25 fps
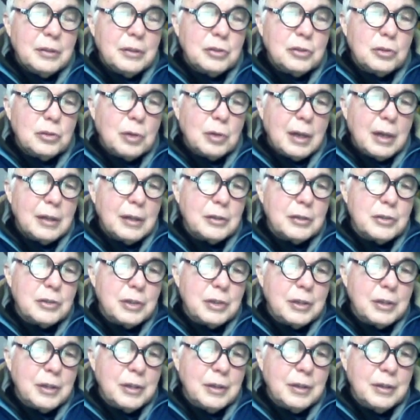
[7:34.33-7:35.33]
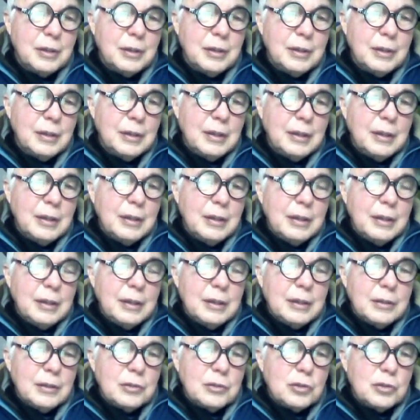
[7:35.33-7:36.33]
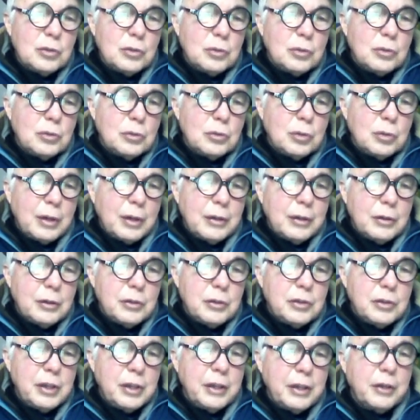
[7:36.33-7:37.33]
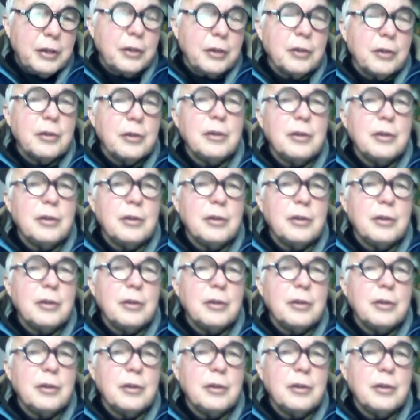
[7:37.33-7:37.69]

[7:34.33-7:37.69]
astrology is try to tinker